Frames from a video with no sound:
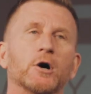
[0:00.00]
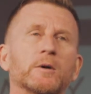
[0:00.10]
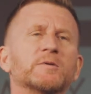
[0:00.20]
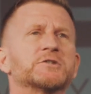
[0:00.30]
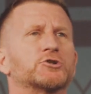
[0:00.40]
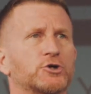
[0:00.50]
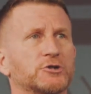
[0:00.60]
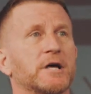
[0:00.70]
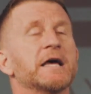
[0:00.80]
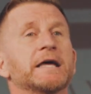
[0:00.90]
No, he wasn't a
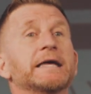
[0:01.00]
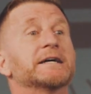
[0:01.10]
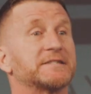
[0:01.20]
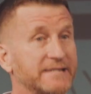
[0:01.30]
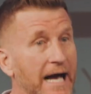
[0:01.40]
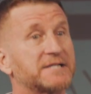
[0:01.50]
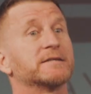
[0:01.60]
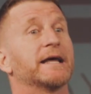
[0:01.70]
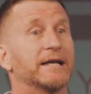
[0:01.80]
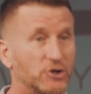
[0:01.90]
church. He
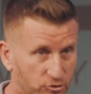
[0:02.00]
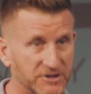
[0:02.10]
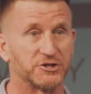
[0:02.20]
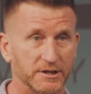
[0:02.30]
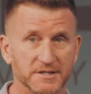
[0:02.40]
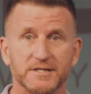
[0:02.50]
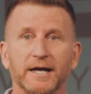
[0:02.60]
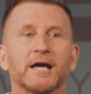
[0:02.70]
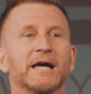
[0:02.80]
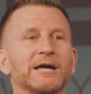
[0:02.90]
assassinated Christians.
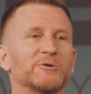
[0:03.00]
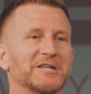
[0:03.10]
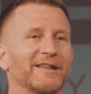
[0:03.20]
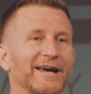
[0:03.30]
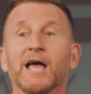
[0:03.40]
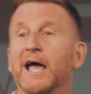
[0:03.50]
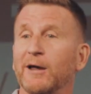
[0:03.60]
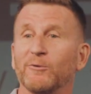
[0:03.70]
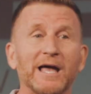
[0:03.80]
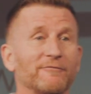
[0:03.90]
Like he wasn't like,
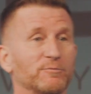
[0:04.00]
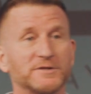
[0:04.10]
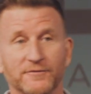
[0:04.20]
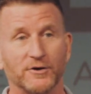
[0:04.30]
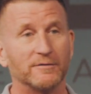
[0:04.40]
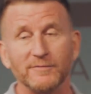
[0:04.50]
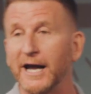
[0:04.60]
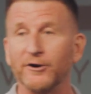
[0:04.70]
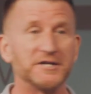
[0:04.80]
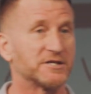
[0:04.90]
"Hey, we have different
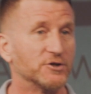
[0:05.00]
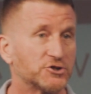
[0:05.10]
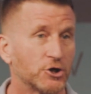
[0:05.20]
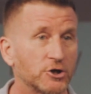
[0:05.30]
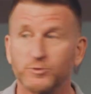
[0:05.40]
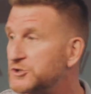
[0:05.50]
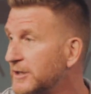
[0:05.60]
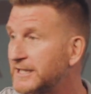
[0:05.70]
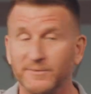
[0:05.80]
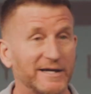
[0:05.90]
areas in the church. Would you
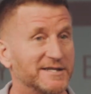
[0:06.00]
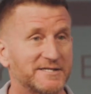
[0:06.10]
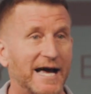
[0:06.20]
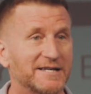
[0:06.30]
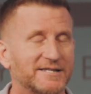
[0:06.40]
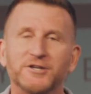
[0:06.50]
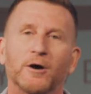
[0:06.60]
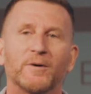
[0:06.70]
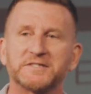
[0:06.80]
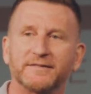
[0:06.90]
like to be an assassin?" No,
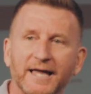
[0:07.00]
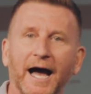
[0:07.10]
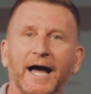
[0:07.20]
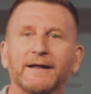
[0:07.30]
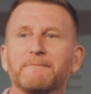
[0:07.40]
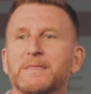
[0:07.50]
it wasn't that.